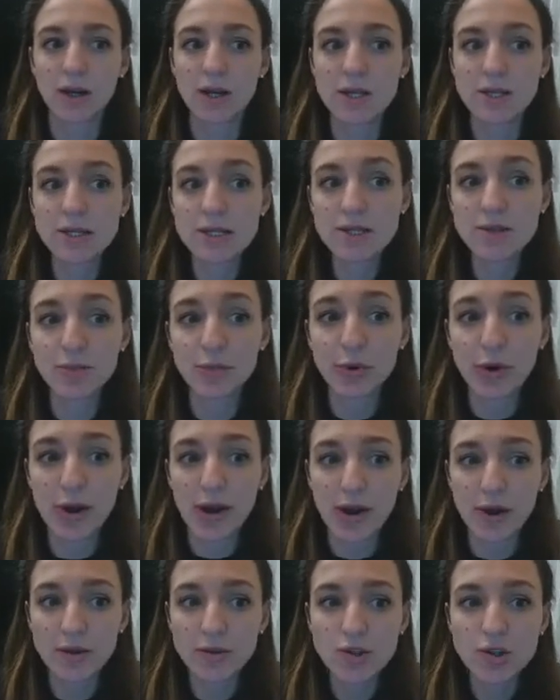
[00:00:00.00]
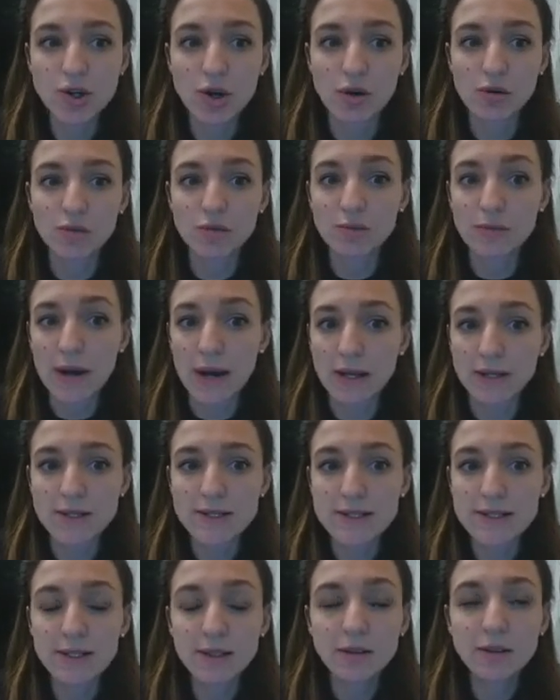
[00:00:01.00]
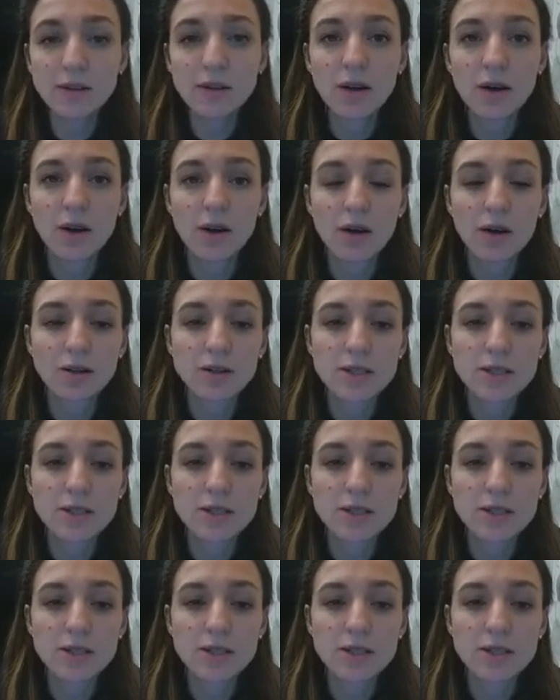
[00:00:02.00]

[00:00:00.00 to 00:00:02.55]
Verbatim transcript: it is branch of medicine uh,